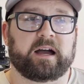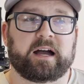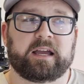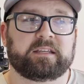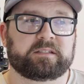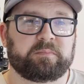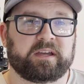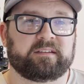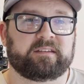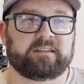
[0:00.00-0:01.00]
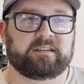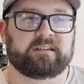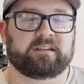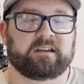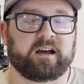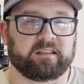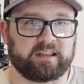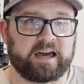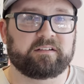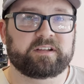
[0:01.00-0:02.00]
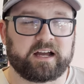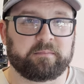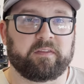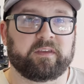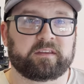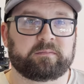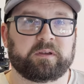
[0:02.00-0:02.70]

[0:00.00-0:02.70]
I spent a lot of time on this